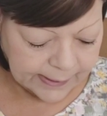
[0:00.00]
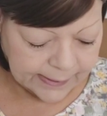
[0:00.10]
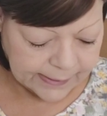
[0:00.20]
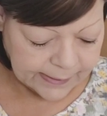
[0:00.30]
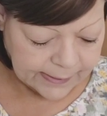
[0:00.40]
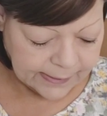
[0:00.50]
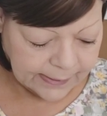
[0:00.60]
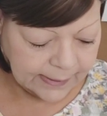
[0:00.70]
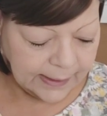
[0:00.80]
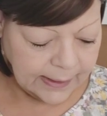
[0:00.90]
it is.
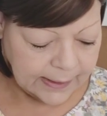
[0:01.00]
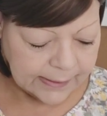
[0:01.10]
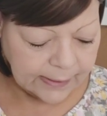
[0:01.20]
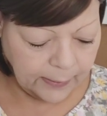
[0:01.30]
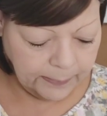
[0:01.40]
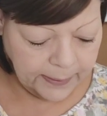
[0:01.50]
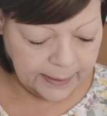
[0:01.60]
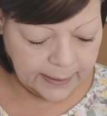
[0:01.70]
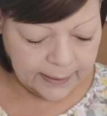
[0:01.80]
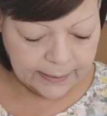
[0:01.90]
So
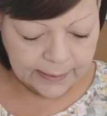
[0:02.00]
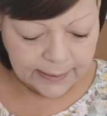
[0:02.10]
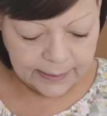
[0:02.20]
open.